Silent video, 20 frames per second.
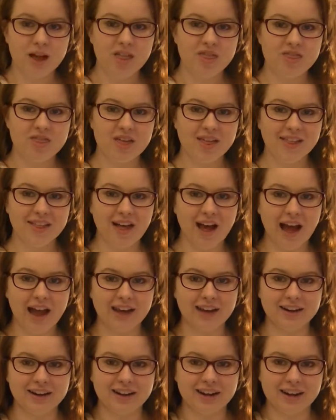the
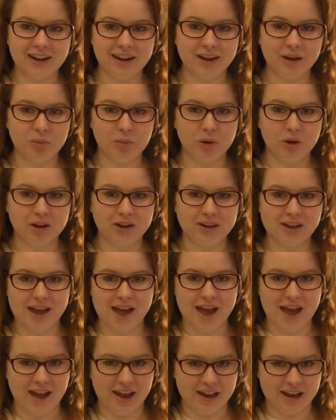Lion King book
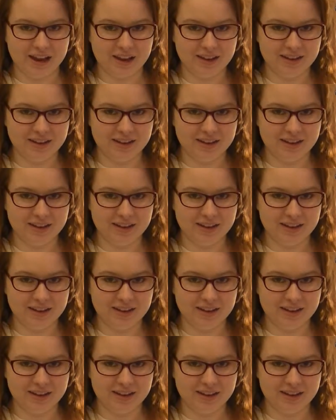tag.